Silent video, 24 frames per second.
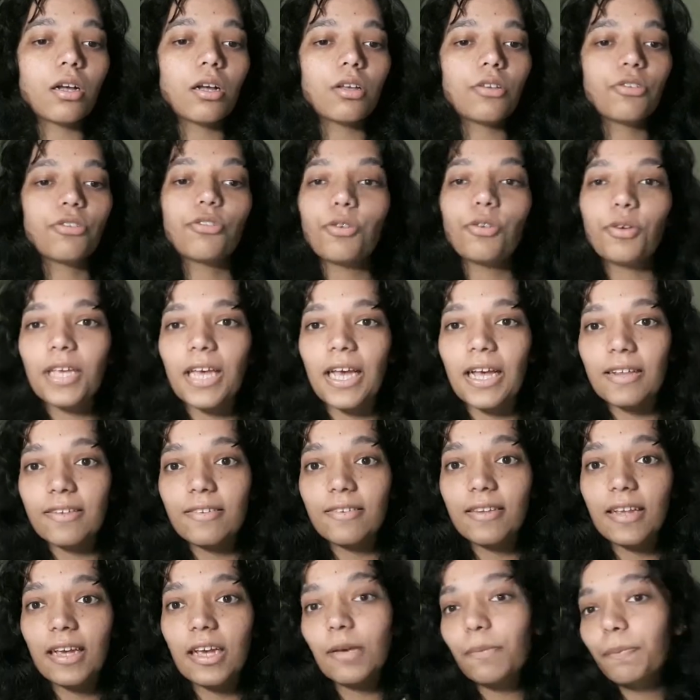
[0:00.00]
So
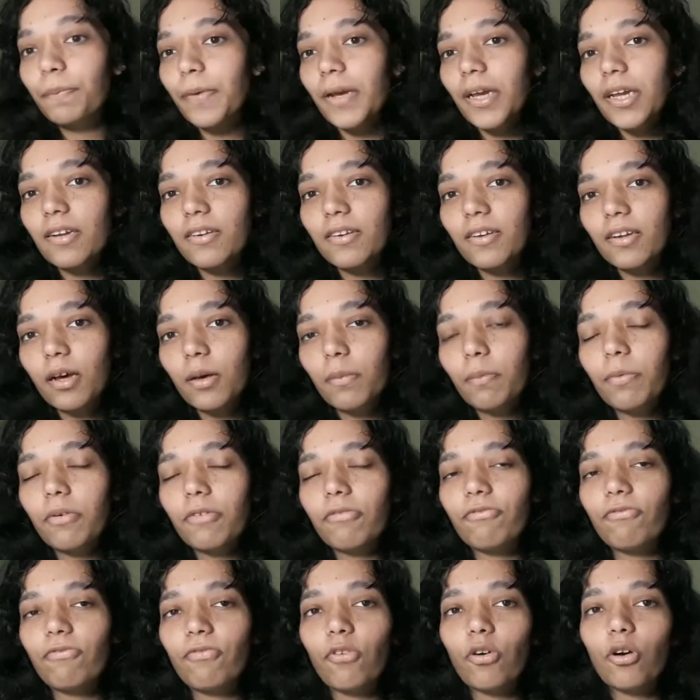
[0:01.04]
yes, I picked
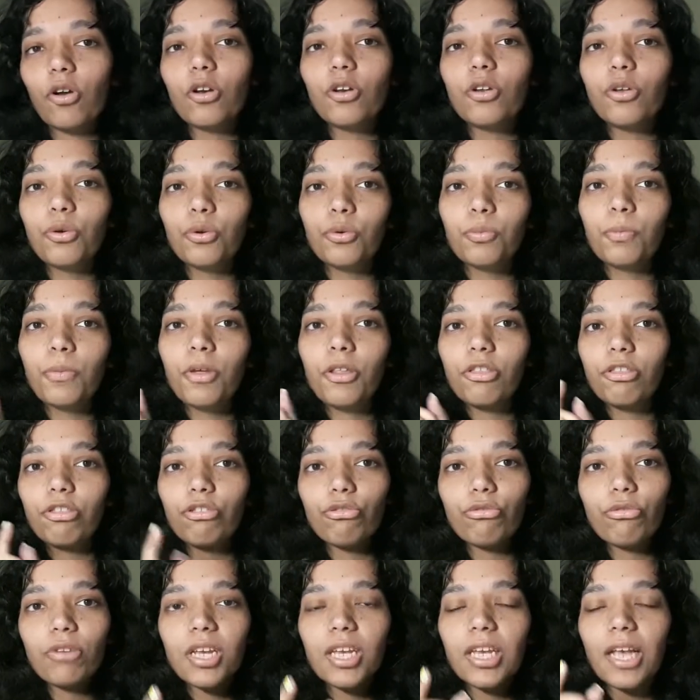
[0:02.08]
up volume
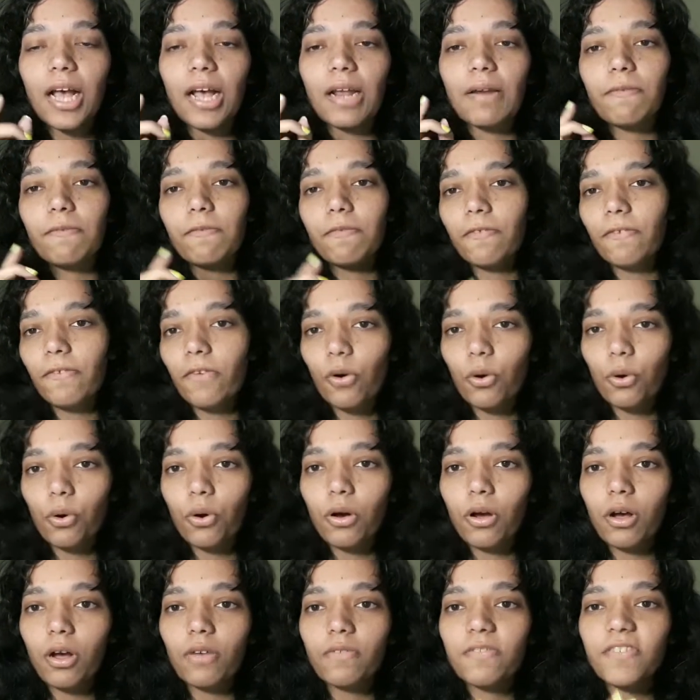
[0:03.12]
3 and
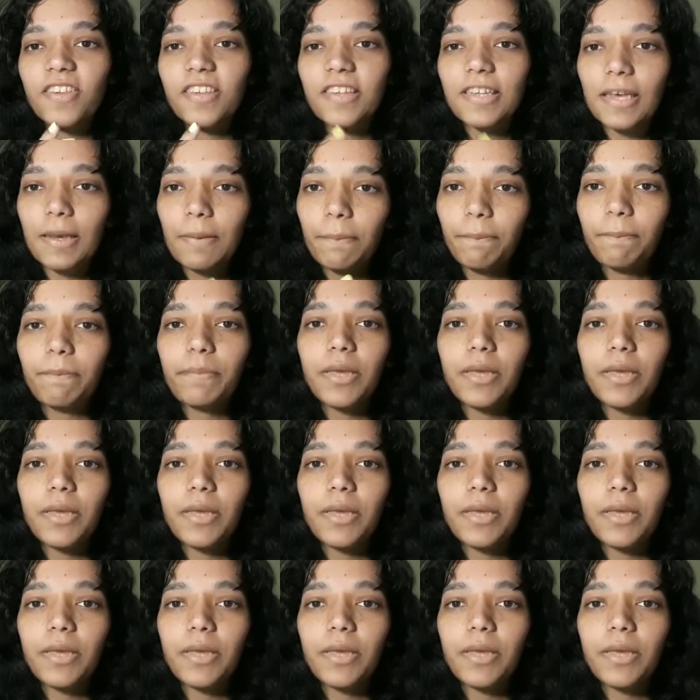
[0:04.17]
4 of Skip